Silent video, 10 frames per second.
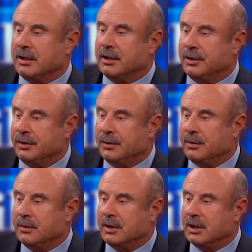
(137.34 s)

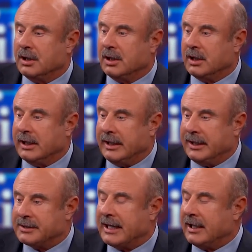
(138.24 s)
who
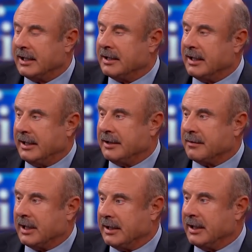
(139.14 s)
is alienated
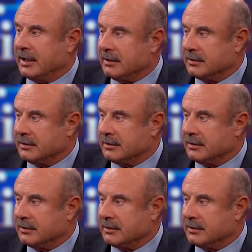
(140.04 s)
right now.